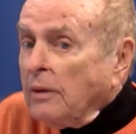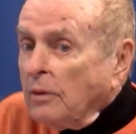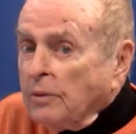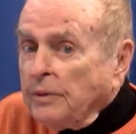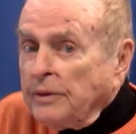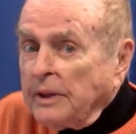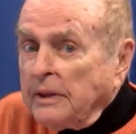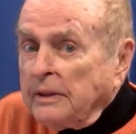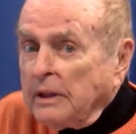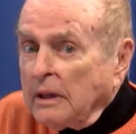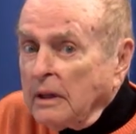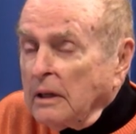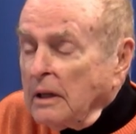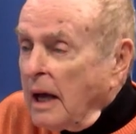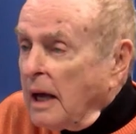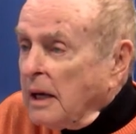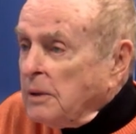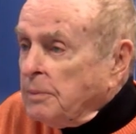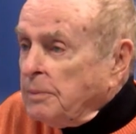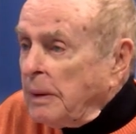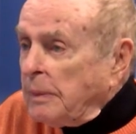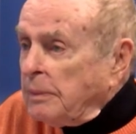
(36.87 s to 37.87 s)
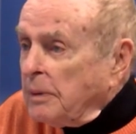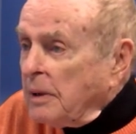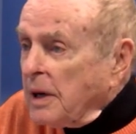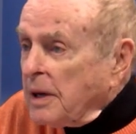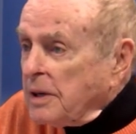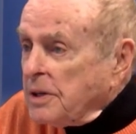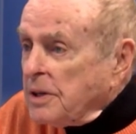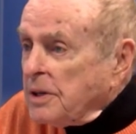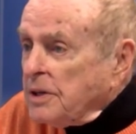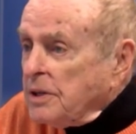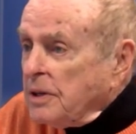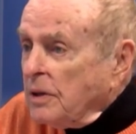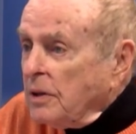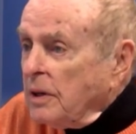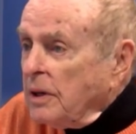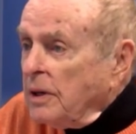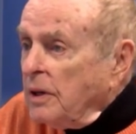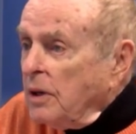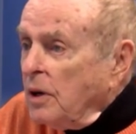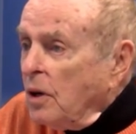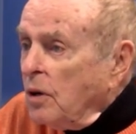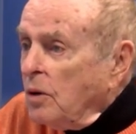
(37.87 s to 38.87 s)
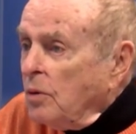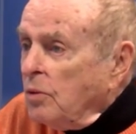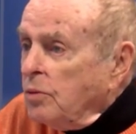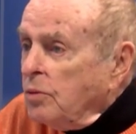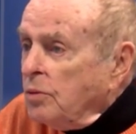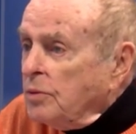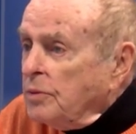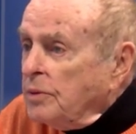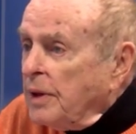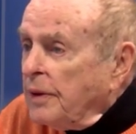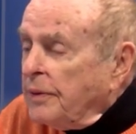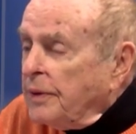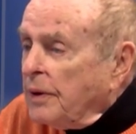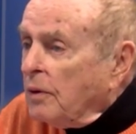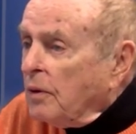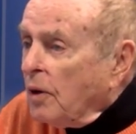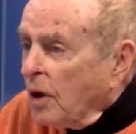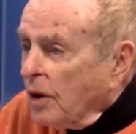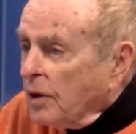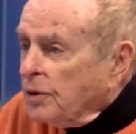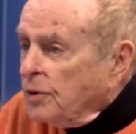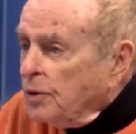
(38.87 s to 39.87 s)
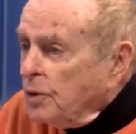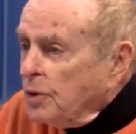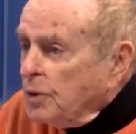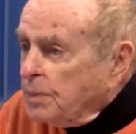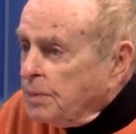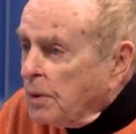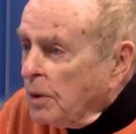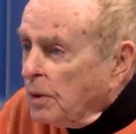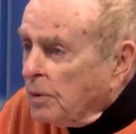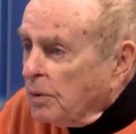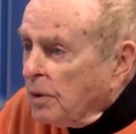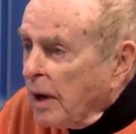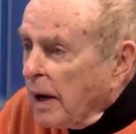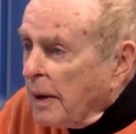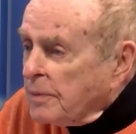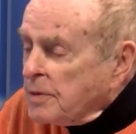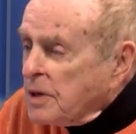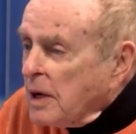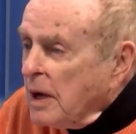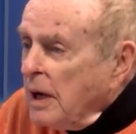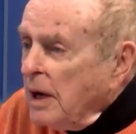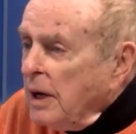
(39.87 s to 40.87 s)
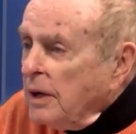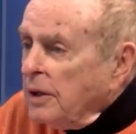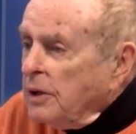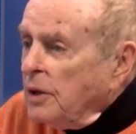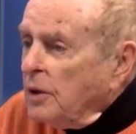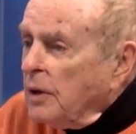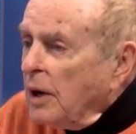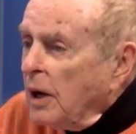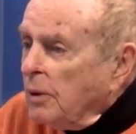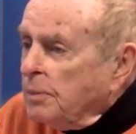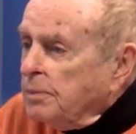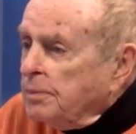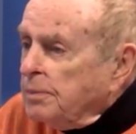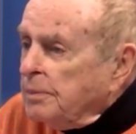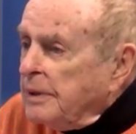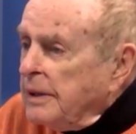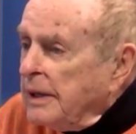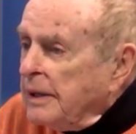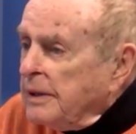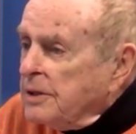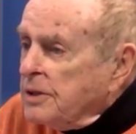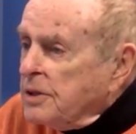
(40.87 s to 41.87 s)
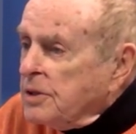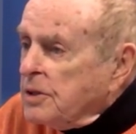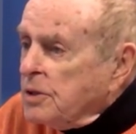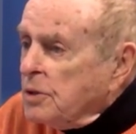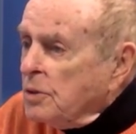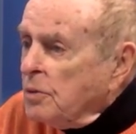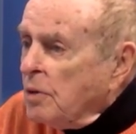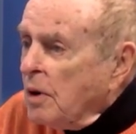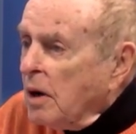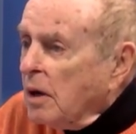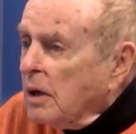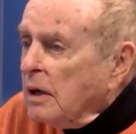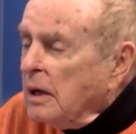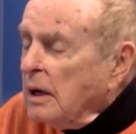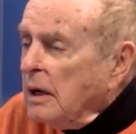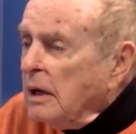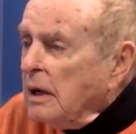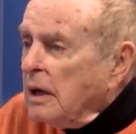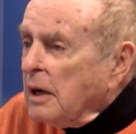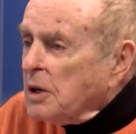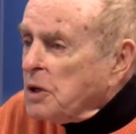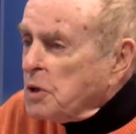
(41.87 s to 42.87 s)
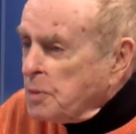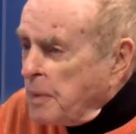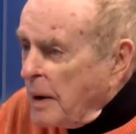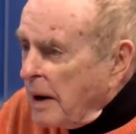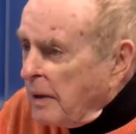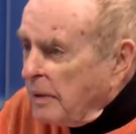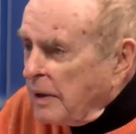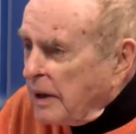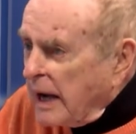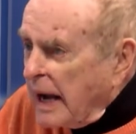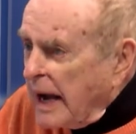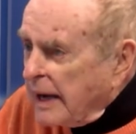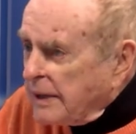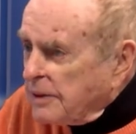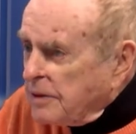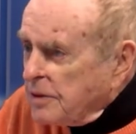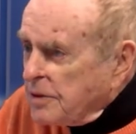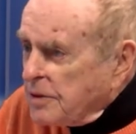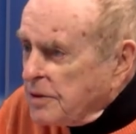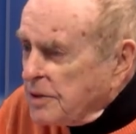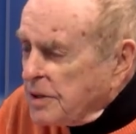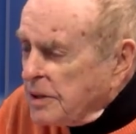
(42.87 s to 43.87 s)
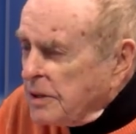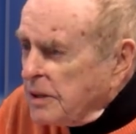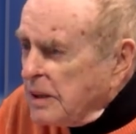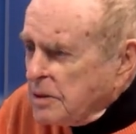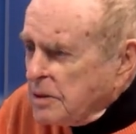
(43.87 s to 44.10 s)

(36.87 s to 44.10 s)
I don't think that a lot of people necessarily know that there are youth programs. You help kids who are aspiring actors and